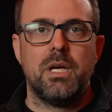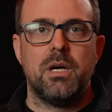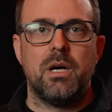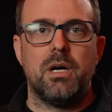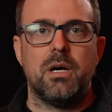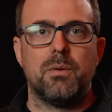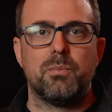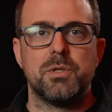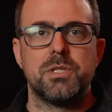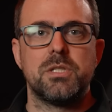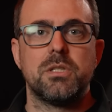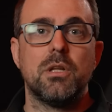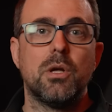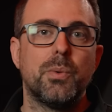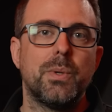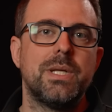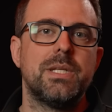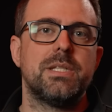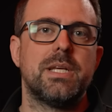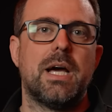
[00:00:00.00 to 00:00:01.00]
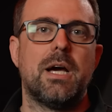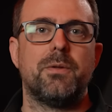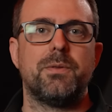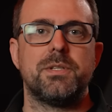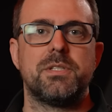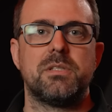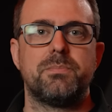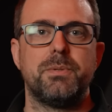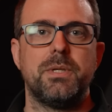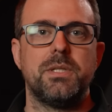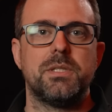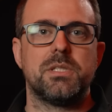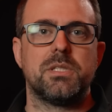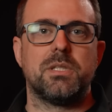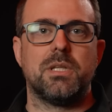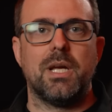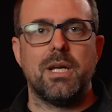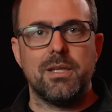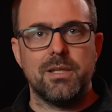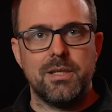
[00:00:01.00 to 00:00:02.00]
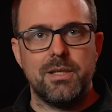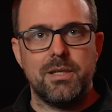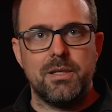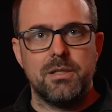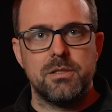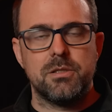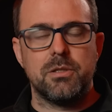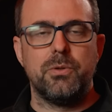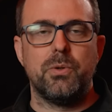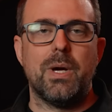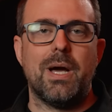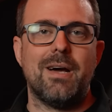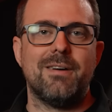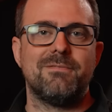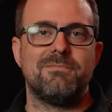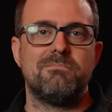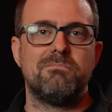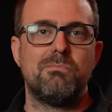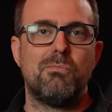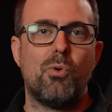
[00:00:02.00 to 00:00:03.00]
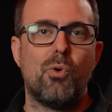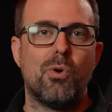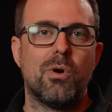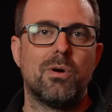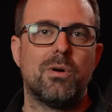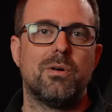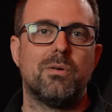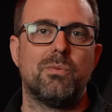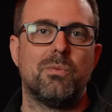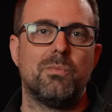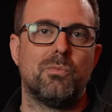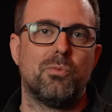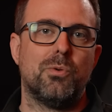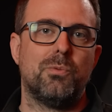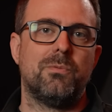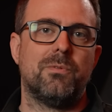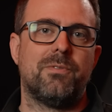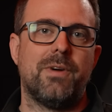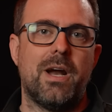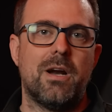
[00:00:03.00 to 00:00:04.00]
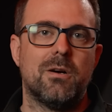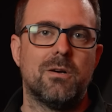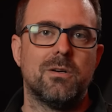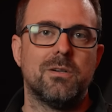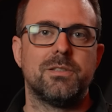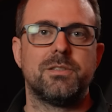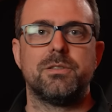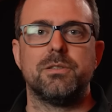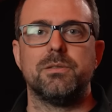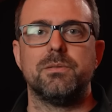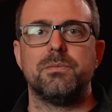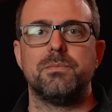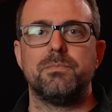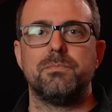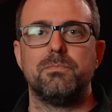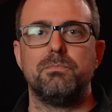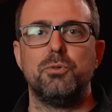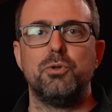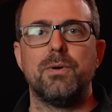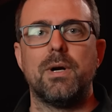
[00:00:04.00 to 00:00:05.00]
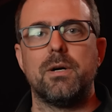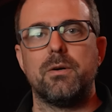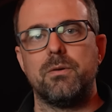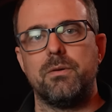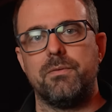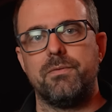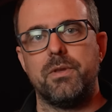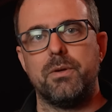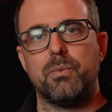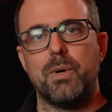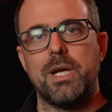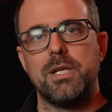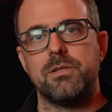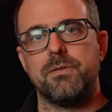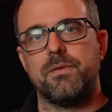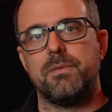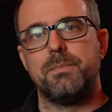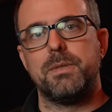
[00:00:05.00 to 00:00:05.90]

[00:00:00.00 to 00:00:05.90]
We're slowing down the speed slightly so you have more room of error to move out of the range of the